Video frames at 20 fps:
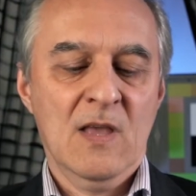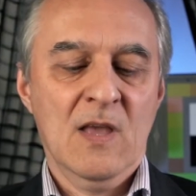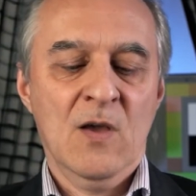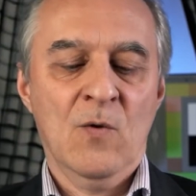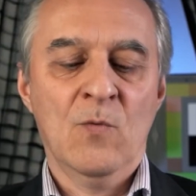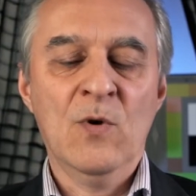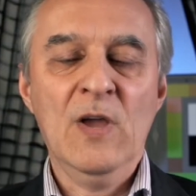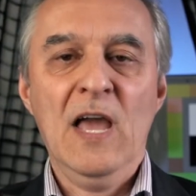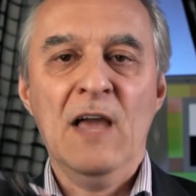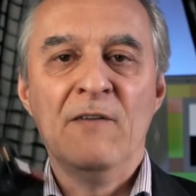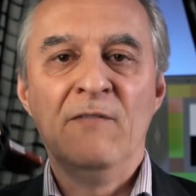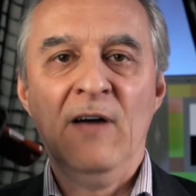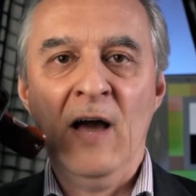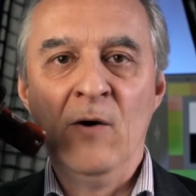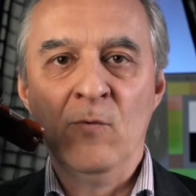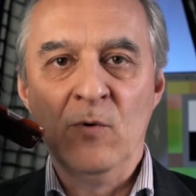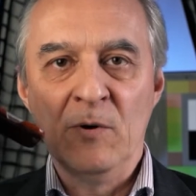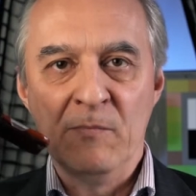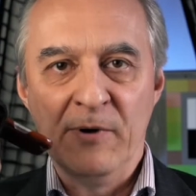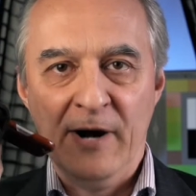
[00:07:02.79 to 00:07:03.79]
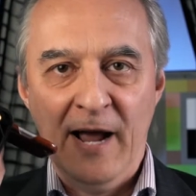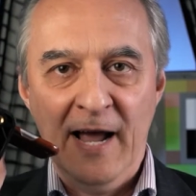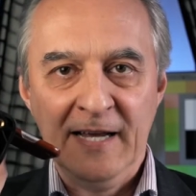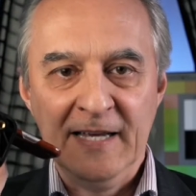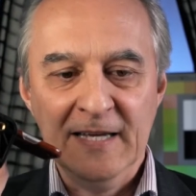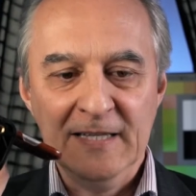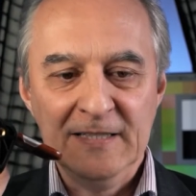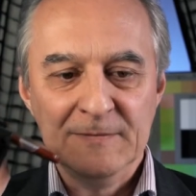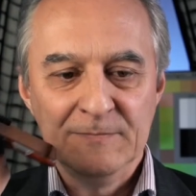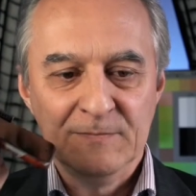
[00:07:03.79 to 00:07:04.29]
We have our
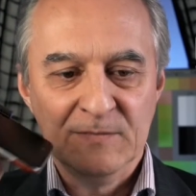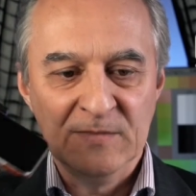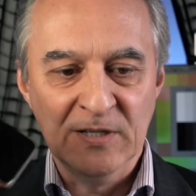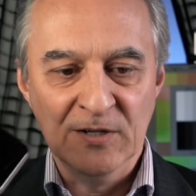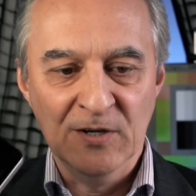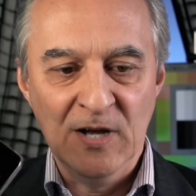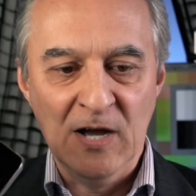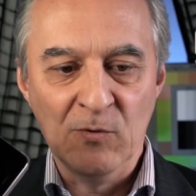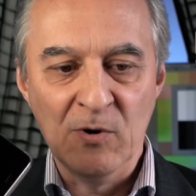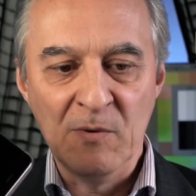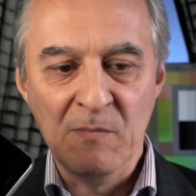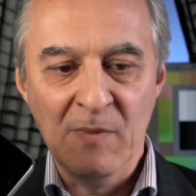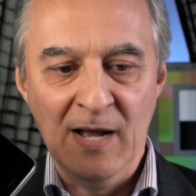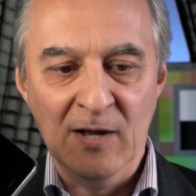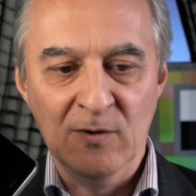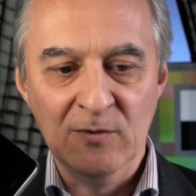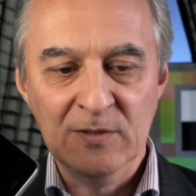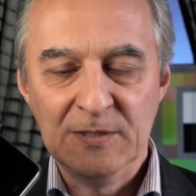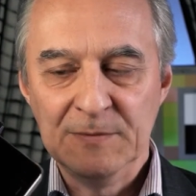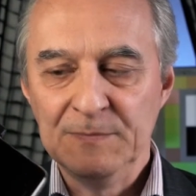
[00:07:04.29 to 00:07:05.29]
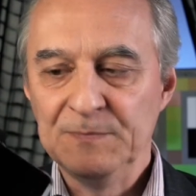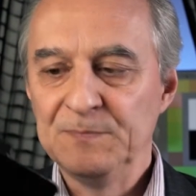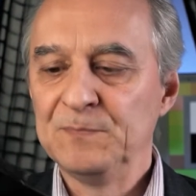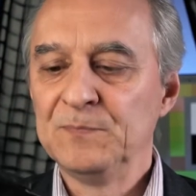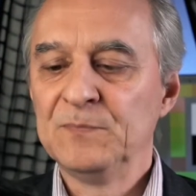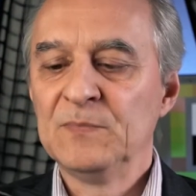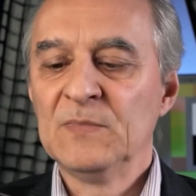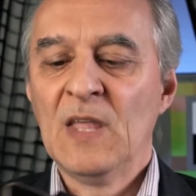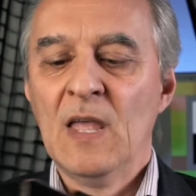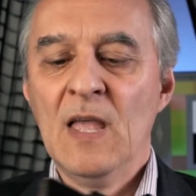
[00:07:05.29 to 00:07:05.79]
bracket, our mount,
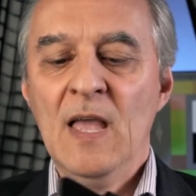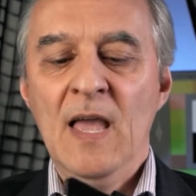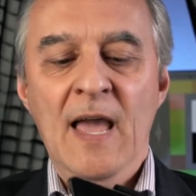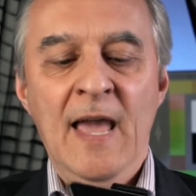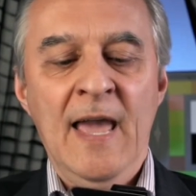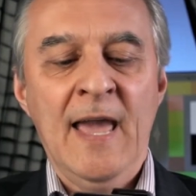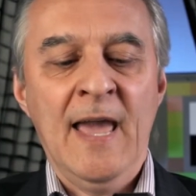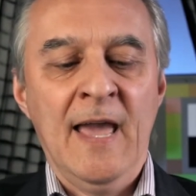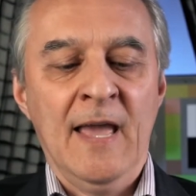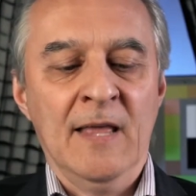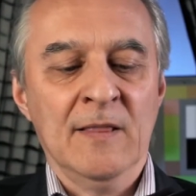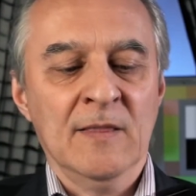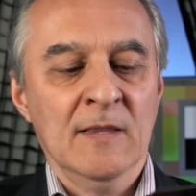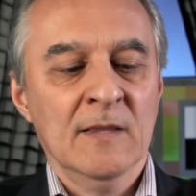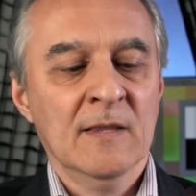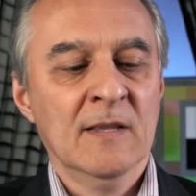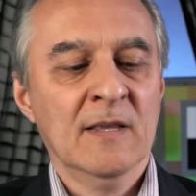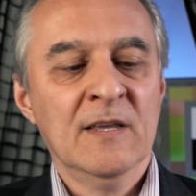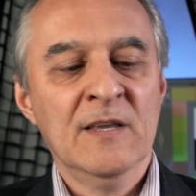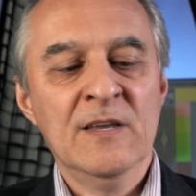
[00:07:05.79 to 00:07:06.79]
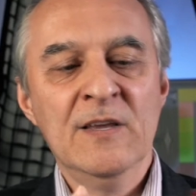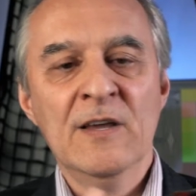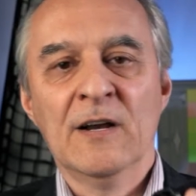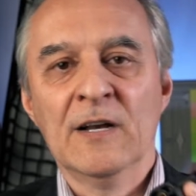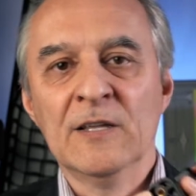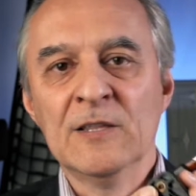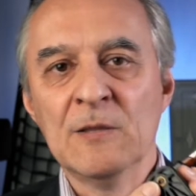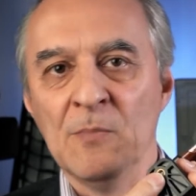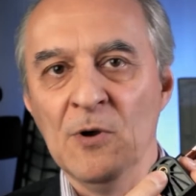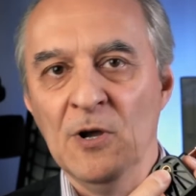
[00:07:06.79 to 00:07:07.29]
and here
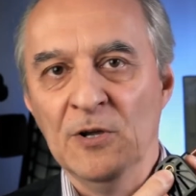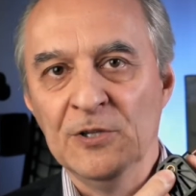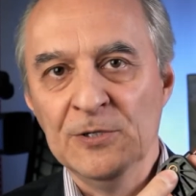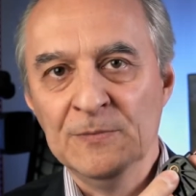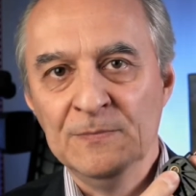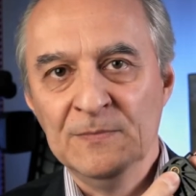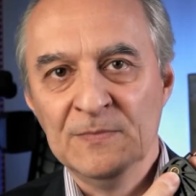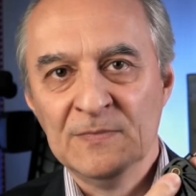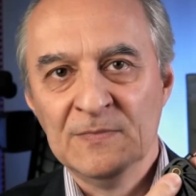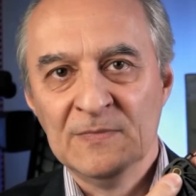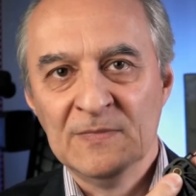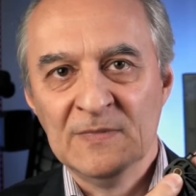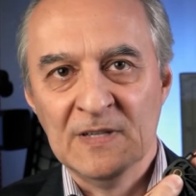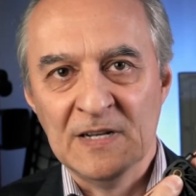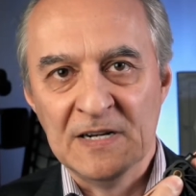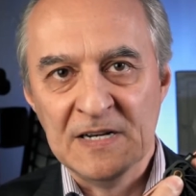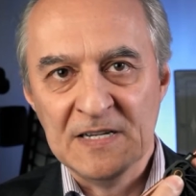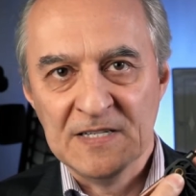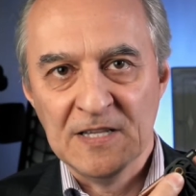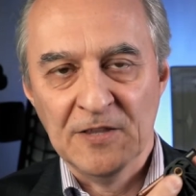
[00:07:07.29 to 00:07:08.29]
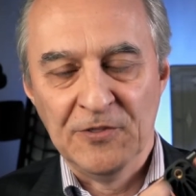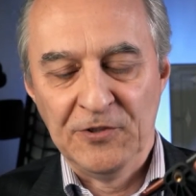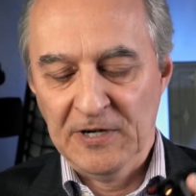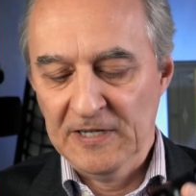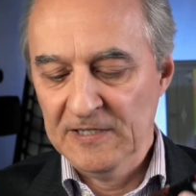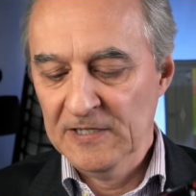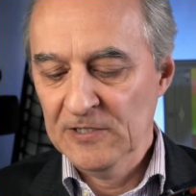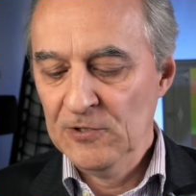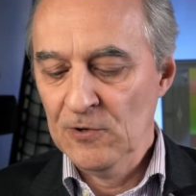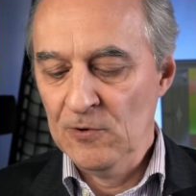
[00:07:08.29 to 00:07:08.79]
at the bottom there is the
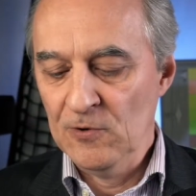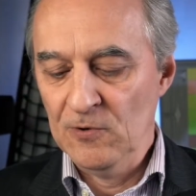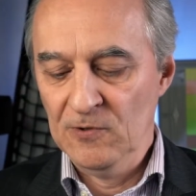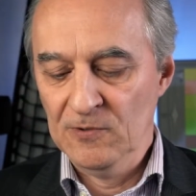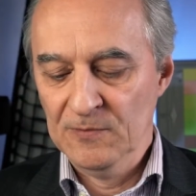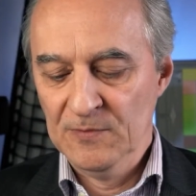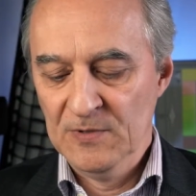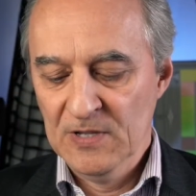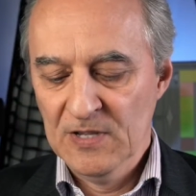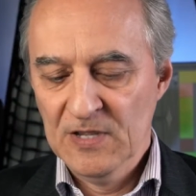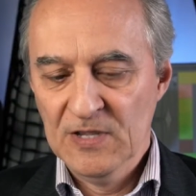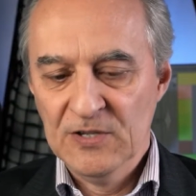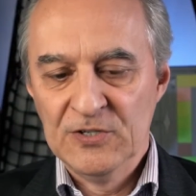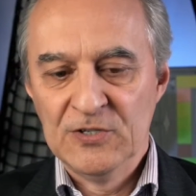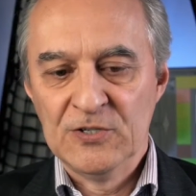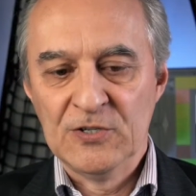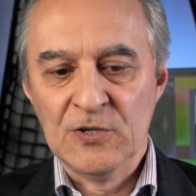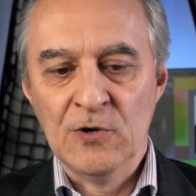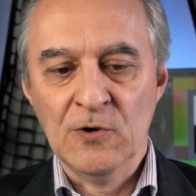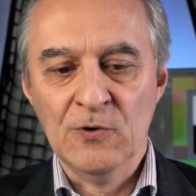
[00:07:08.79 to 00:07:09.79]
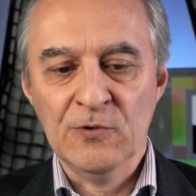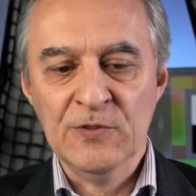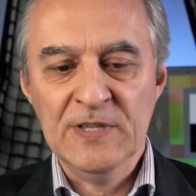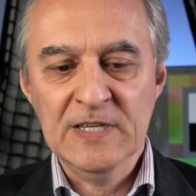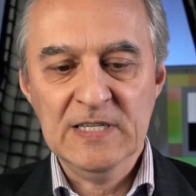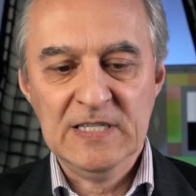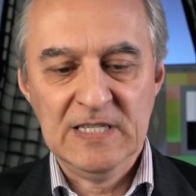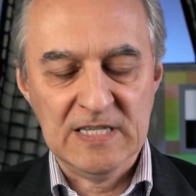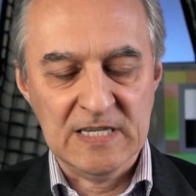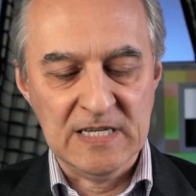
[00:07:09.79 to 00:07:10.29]
threaded hole. So
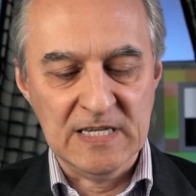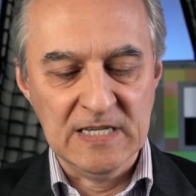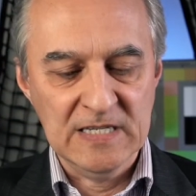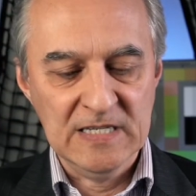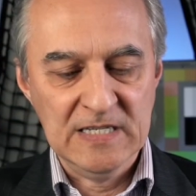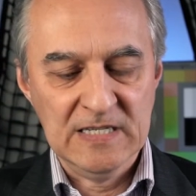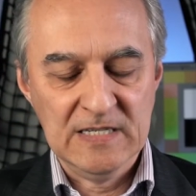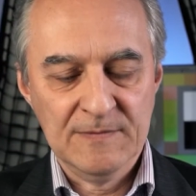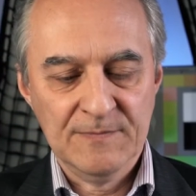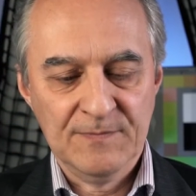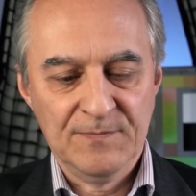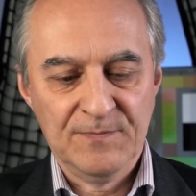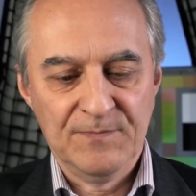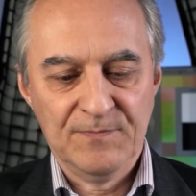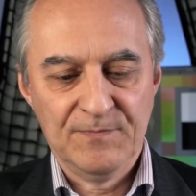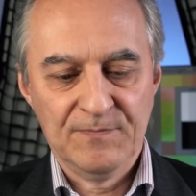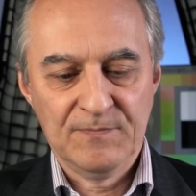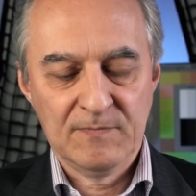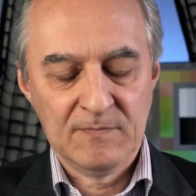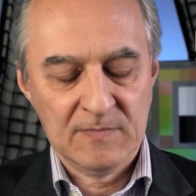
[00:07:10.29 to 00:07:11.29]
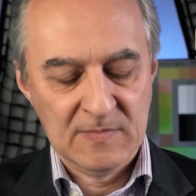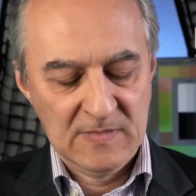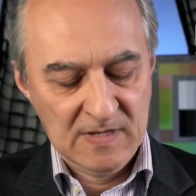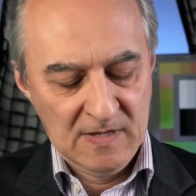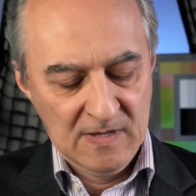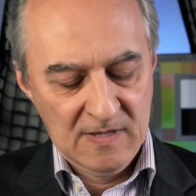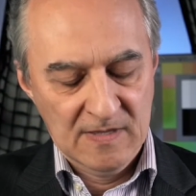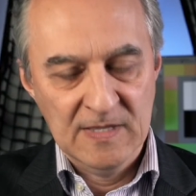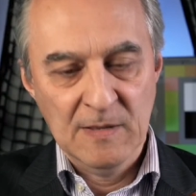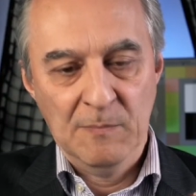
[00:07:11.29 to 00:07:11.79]
this is
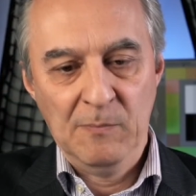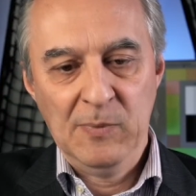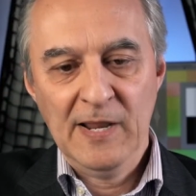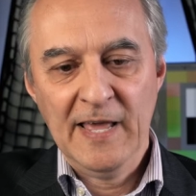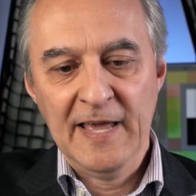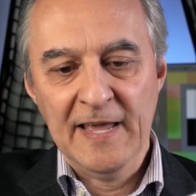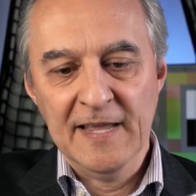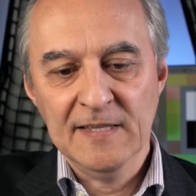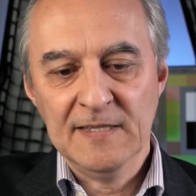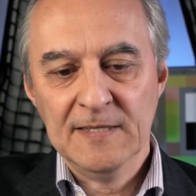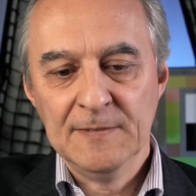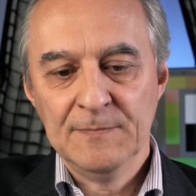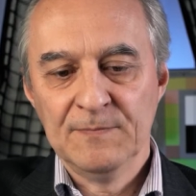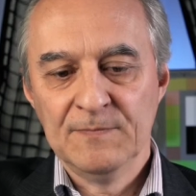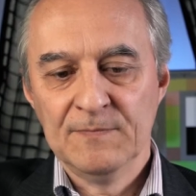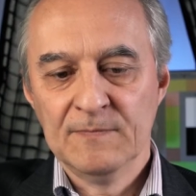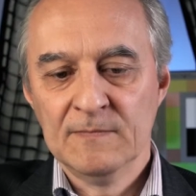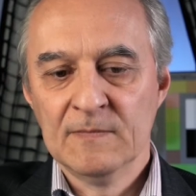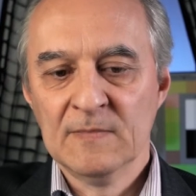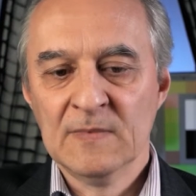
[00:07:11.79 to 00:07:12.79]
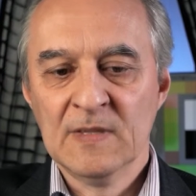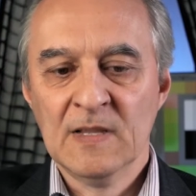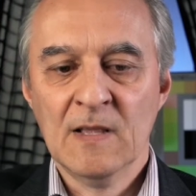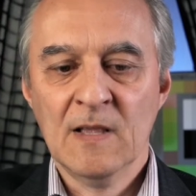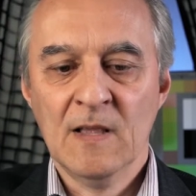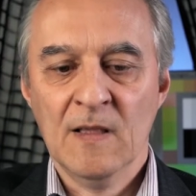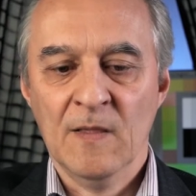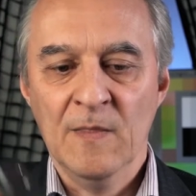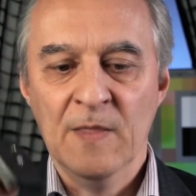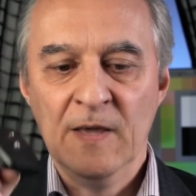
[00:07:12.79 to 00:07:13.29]
the plate
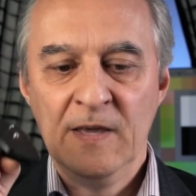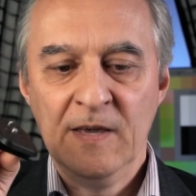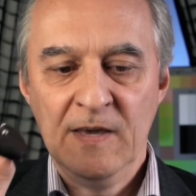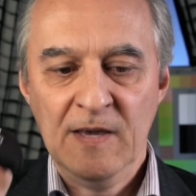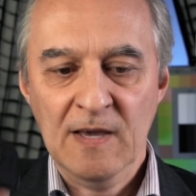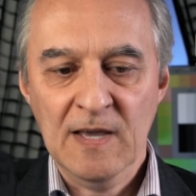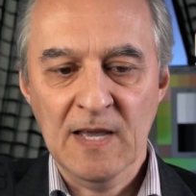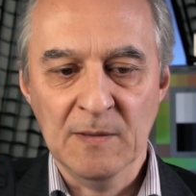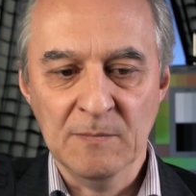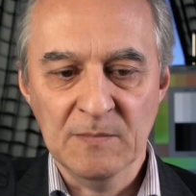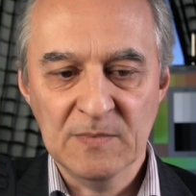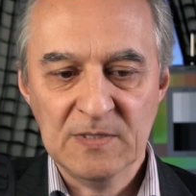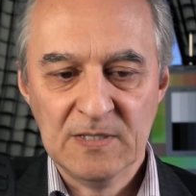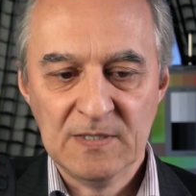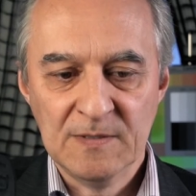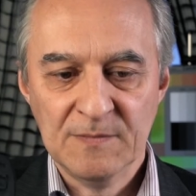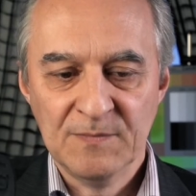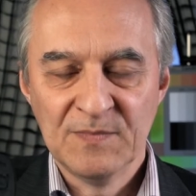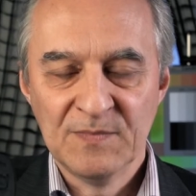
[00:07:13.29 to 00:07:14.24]
that comes